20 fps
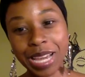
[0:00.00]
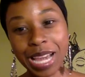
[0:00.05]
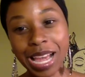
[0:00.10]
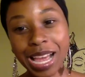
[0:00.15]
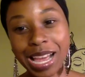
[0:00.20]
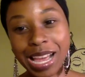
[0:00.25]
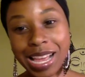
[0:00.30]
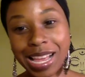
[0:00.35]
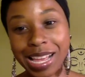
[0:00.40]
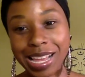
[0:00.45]

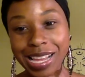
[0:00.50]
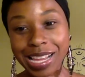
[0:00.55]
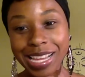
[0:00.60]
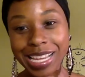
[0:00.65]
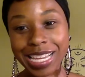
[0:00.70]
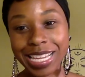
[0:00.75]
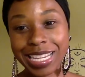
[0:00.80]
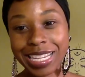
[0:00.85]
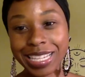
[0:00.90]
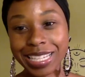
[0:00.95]

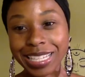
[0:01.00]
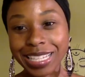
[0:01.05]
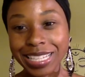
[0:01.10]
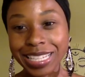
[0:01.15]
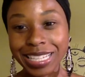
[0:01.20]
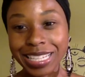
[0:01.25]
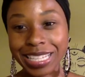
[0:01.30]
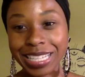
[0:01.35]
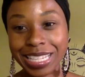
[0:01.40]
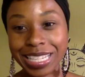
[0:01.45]
Hi.
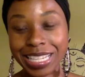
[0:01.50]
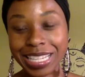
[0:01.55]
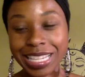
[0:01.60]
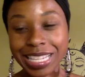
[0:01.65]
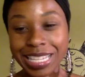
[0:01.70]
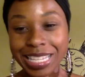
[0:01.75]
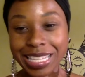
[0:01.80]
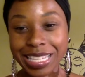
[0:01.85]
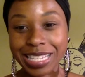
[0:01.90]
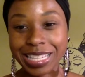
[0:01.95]

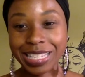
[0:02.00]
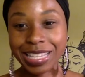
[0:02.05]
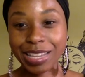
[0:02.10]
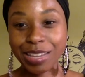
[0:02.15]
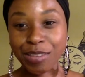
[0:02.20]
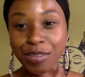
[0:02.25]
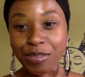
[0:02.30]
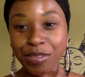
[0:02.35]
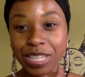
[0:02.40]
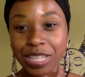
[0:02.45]
Stay
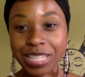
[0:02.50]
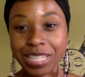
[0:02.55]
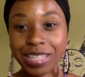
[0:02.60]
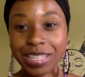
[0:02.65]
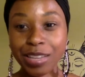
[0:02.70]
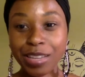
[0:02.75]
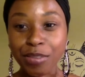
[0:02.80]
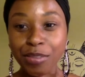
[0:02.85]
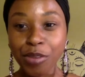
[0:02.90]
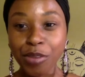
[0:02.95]
fit,
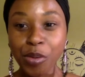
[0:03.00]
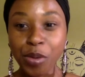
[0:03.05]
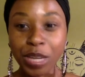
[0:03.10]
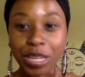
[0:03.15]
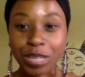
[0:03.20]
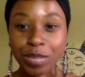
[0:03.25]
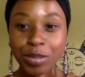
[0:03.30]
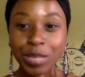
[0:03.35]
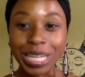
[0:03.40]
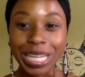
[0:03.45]
stay
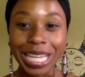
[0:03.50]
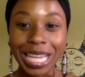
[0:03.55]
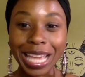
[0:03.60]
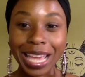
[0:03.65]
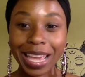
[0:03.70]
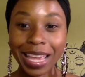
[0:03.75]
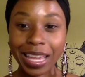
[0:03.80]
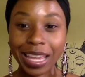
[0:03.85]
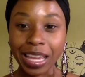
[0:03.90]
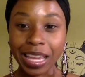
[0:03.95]
focused with a
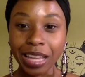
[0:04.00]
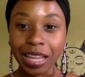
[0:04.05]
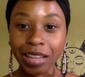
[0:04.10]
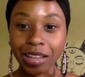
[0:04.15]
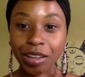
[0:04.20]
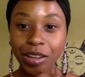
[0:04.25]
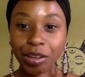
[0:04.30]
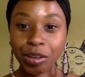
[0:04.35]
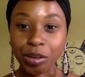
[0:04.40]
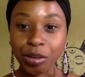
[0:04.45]
K.
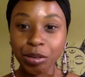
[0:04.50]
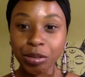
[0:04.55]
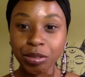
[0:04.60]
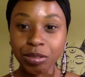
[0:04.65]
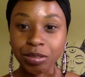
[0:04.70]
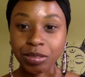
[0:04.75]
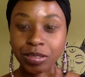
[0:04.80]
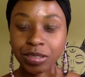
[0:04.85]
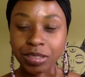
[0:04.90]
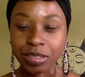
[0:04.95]
Hello.
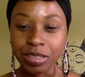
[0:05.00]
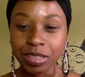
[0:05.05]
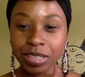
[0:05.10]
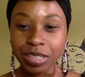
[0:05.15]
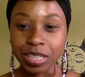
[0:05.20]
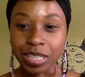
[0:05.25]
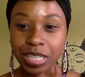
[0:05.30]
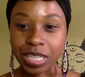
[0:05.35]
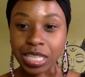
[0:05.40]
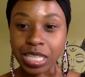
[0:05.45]

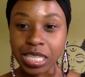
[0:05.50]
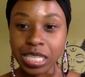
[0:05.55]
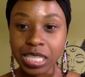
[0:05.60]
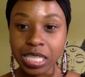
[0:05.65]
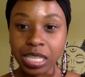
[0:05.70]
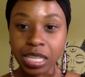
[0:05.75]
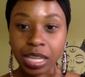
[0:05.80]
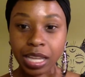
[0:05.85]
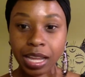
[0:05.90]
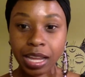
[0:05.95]

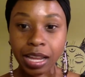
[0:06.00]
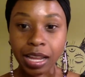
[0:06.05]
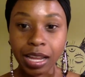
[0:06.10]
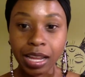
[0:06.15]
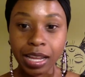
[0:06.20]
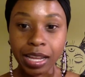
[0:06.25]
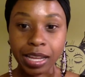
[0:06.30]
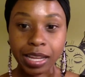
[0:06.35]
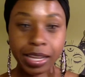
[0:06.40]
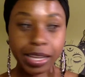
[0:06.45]
Nisia,
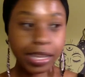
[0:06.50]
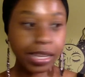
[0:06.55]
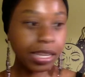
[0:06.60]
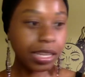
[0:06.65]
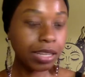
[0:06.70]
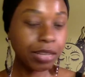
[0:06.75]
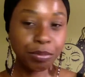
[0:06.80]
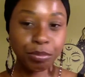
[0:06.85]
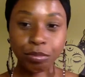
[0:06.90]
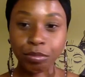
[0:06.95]

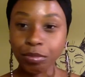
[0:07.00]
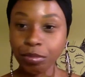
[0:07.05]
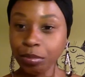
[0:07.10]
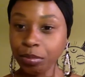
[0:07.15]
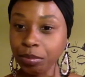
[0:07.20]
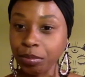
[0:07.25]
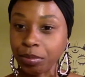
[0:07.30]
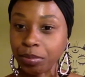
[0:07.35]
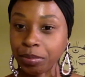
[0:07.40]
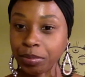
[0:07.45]
hi.
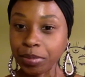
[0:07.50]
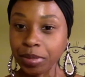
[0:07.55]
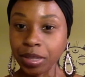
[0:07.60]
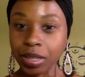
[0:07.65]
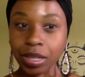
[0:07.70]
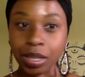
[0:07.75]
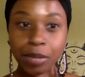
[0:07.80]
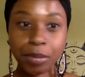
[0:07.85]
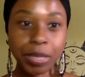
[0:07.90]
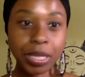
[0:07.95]

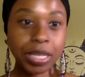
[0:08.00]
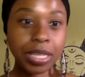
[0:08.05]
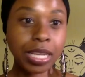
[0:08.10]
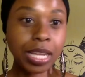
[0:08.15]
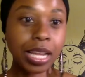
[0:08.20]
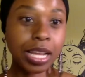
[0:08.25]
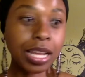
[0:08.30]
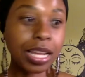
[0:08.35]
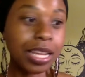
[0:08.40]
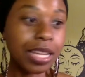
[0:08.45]
Come in,
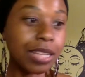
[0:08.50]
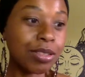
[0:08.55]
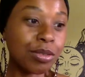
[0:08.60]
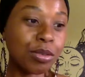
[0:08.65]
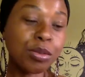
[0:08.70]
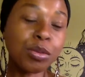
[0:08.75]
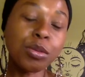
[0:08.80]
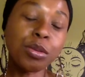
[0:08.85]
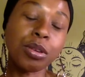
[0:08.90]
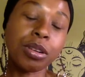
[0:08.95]
guys.
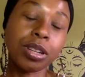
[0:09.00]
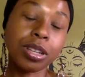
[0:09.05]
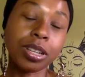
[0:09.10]
Ooh.